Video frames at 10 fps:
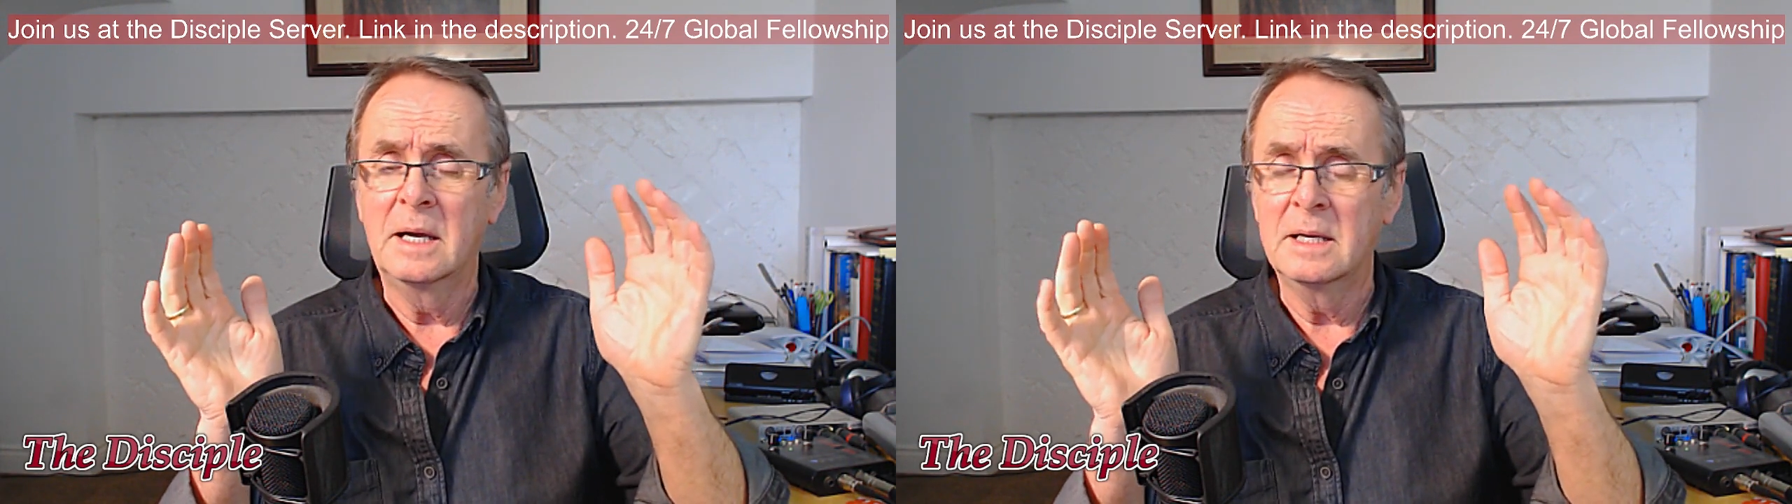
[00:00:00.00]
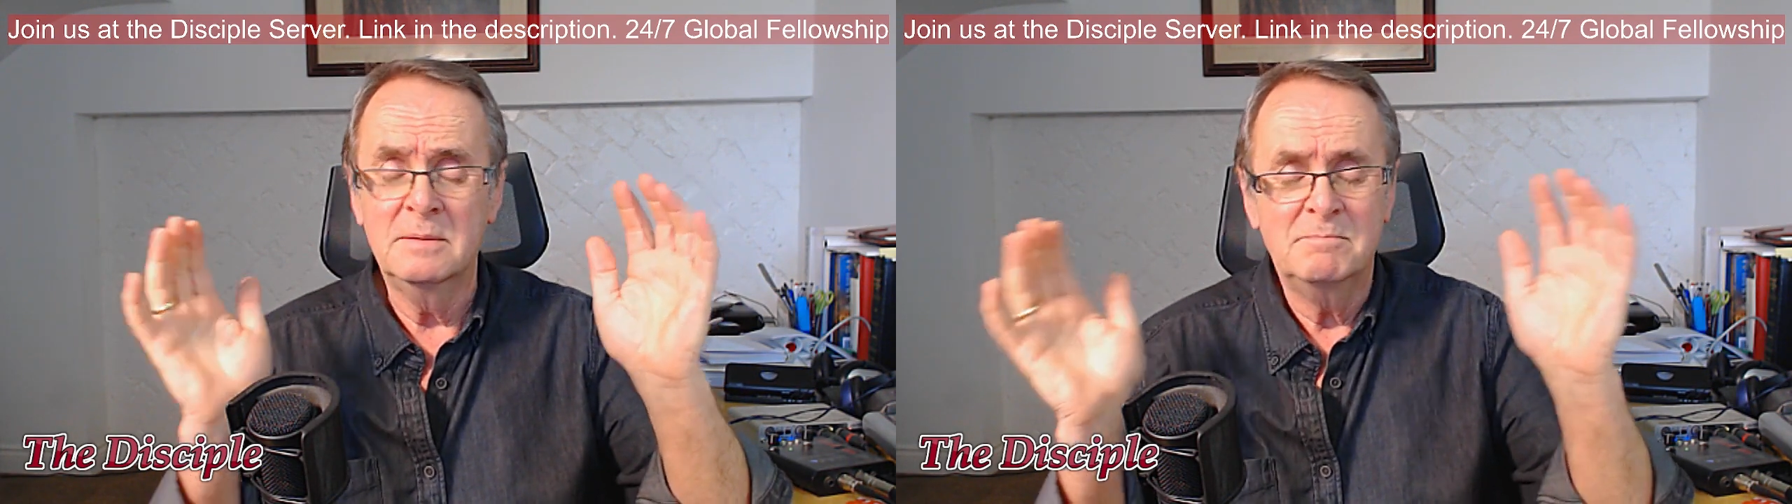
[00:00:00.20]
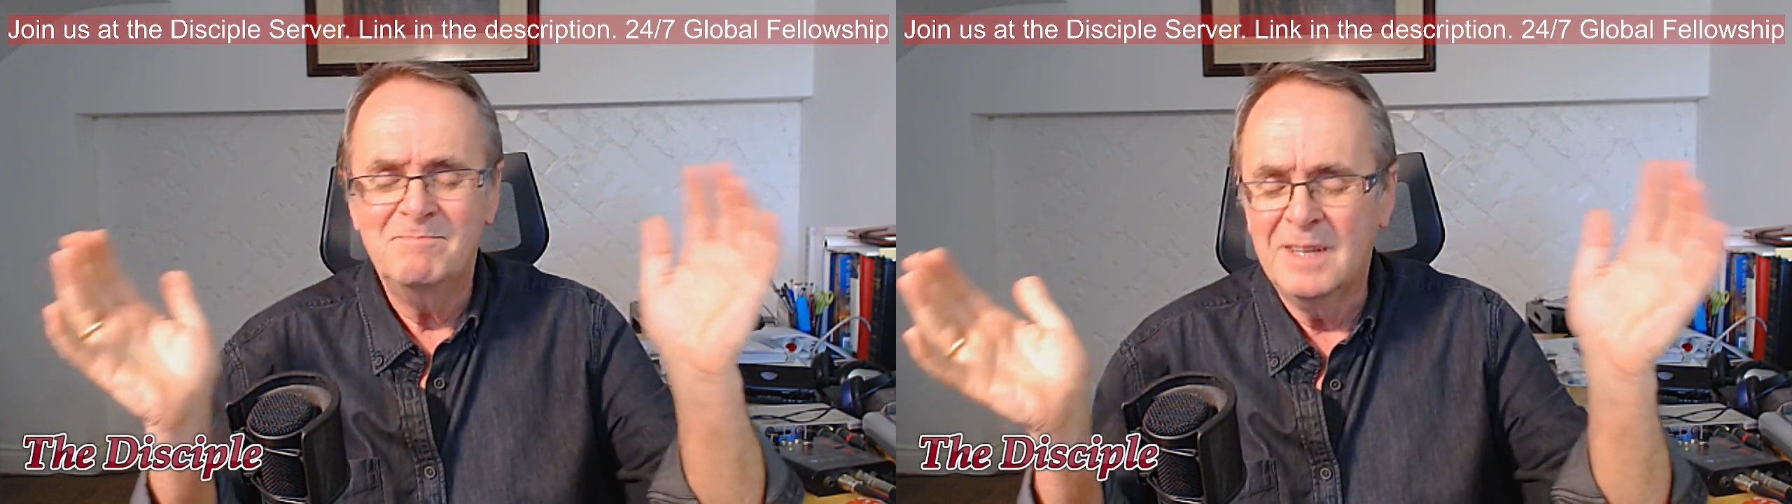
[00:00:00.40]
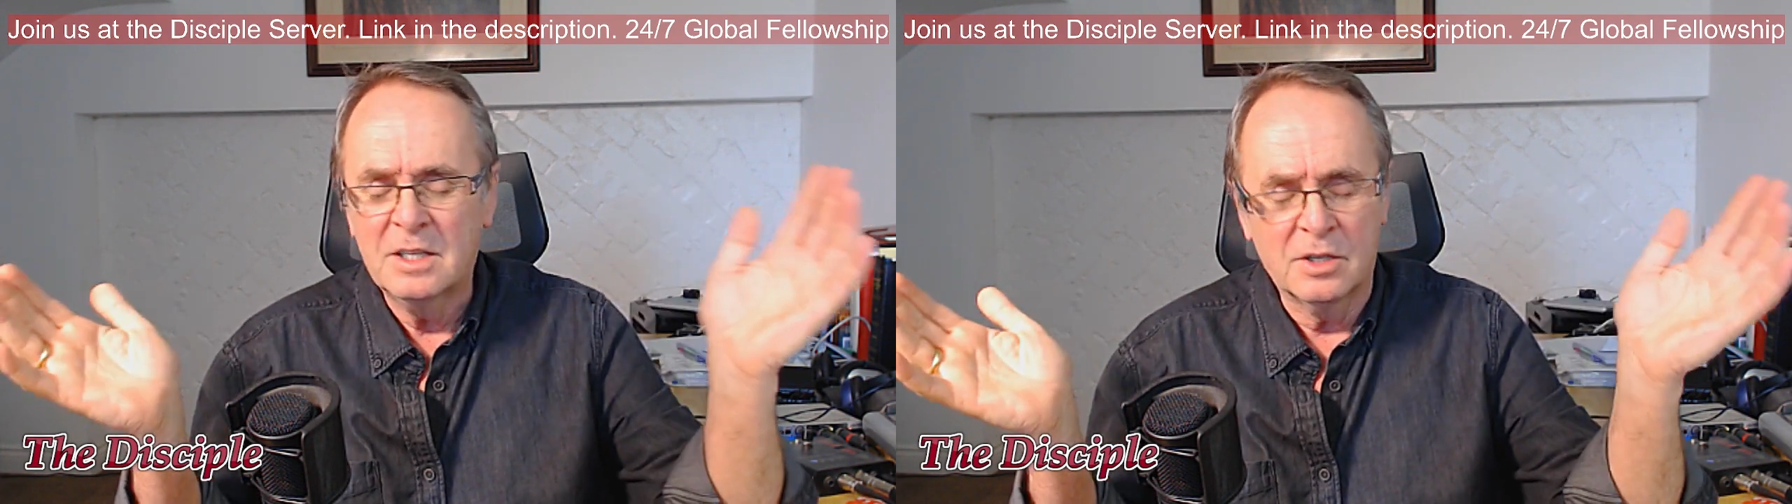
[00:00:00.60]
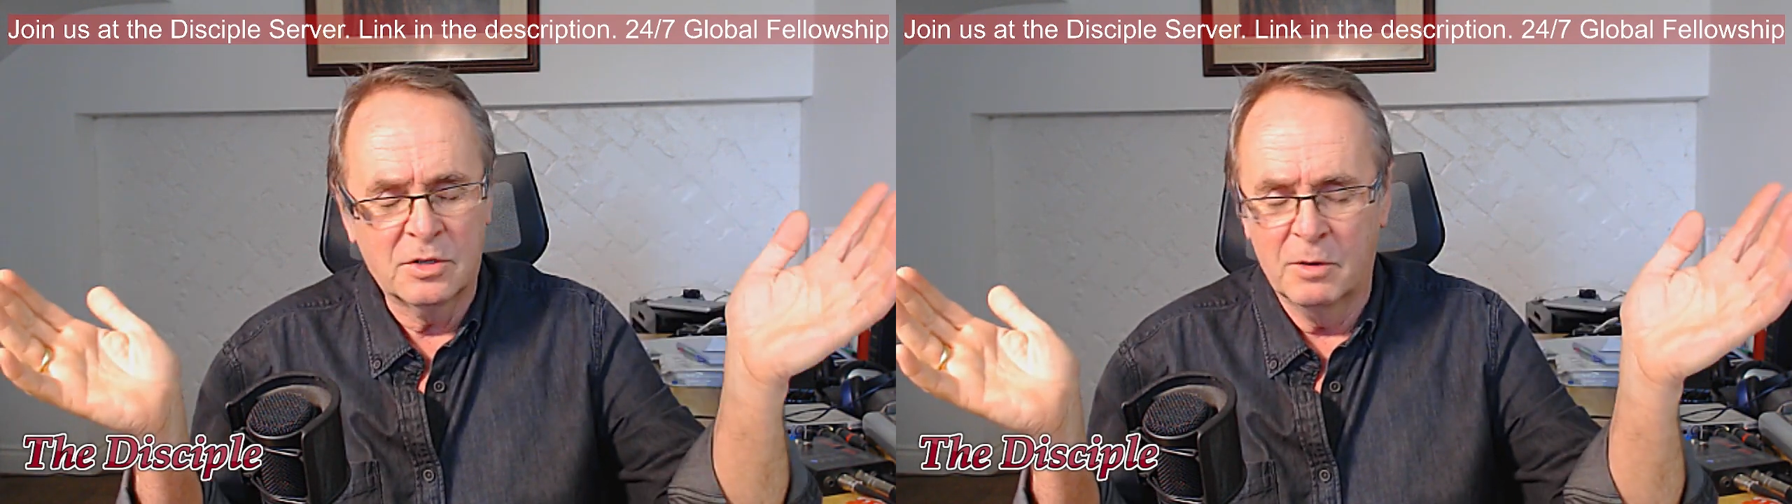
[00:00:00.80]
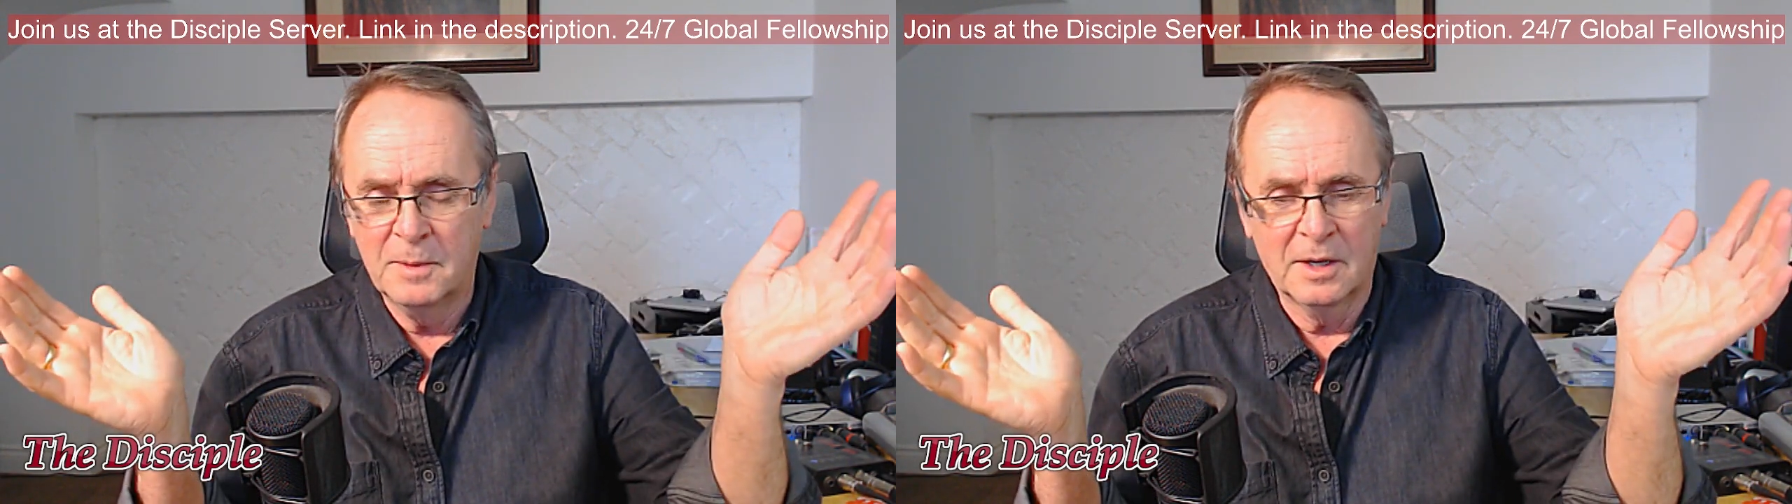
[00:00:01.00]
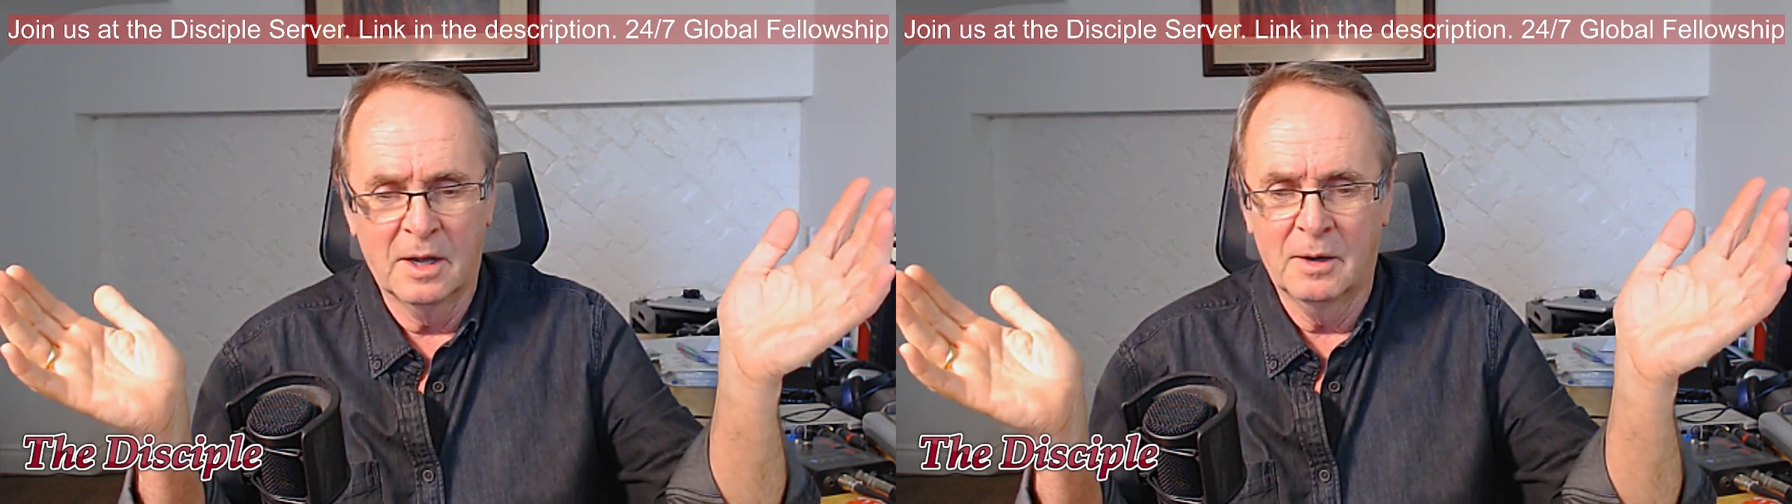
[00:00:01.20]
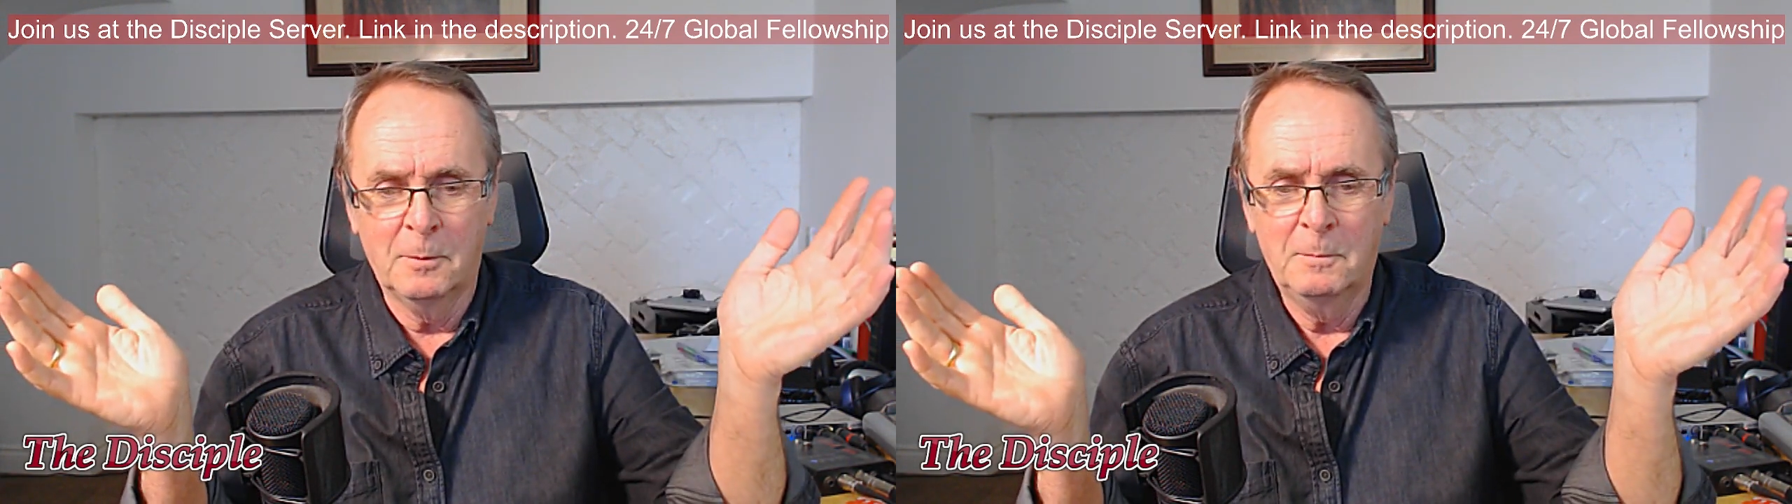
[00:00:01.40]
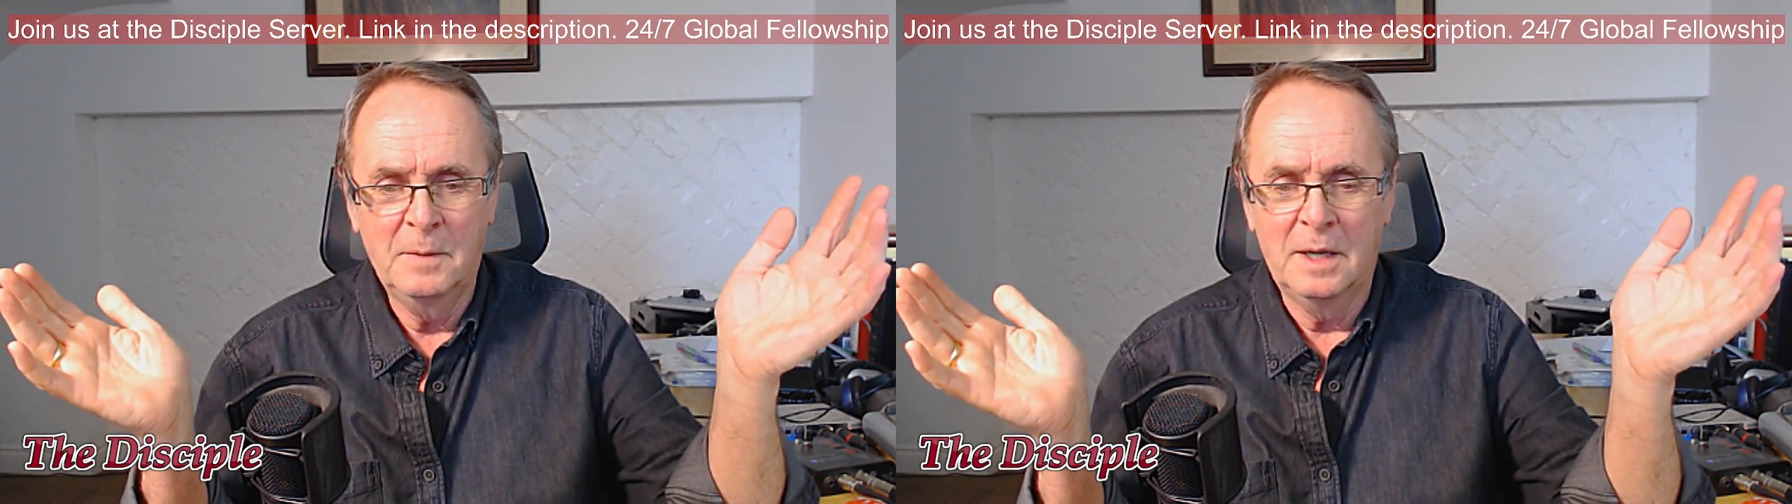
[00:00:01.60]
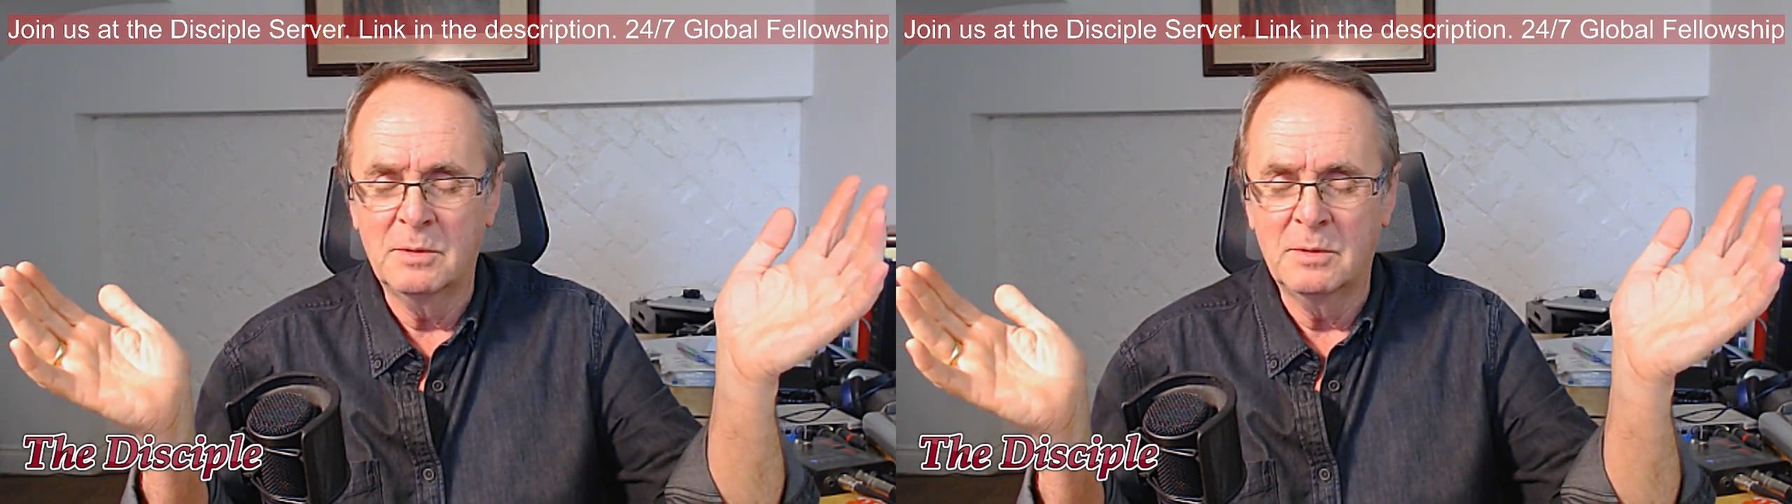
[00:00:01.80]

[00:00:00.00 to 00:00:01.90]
I, it could come and go.